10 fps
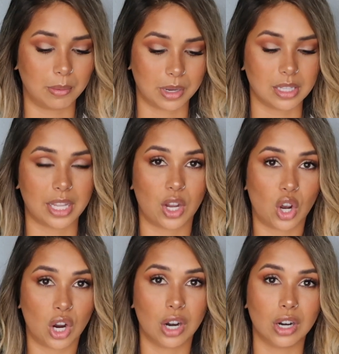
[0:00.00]
because they
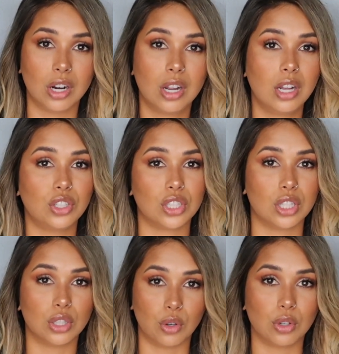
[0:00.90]
are just
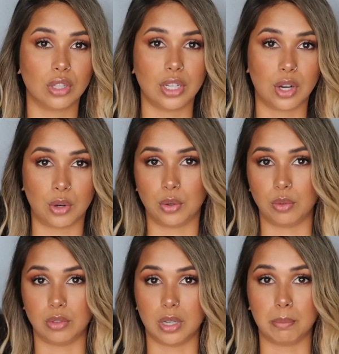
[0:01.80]
a locally
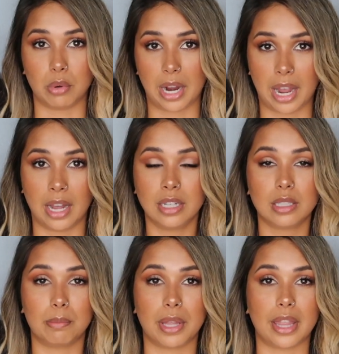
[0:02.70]
owned
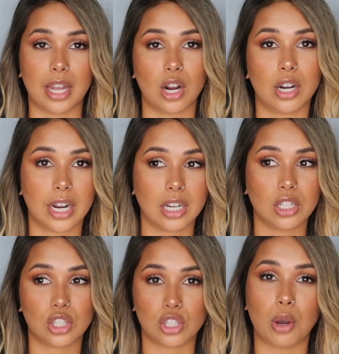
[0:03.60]
brand, but they are getting
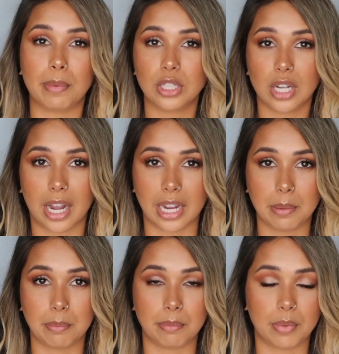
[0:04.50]
so much hype